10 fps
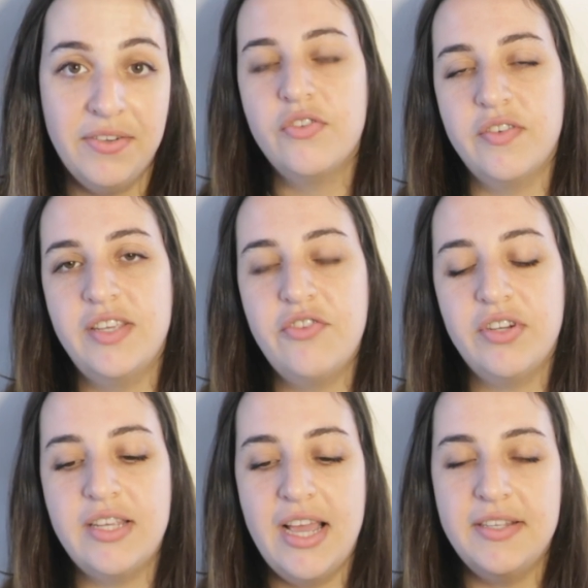So
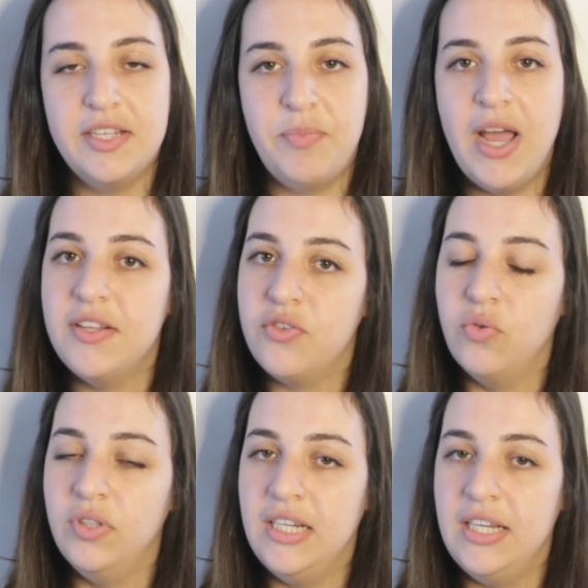Cedric takes his pants
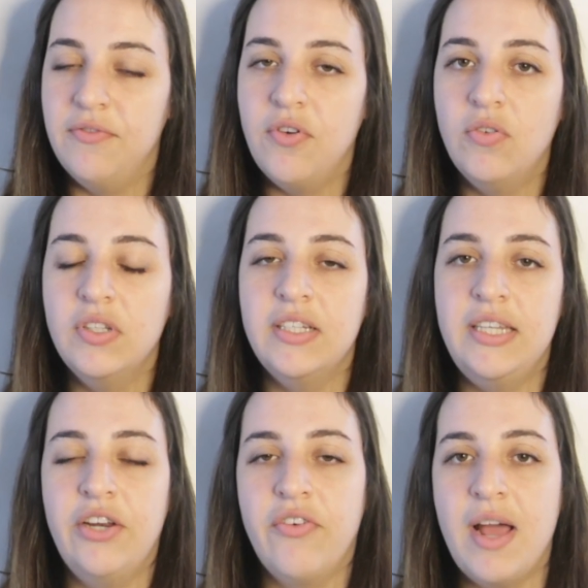all neatly
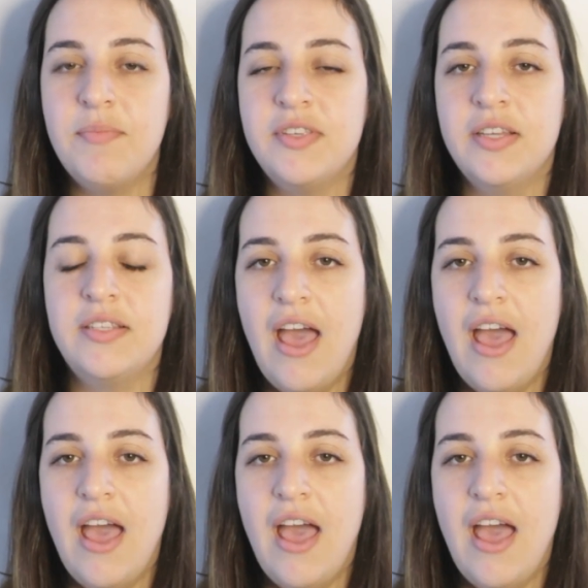folded, he grabs it,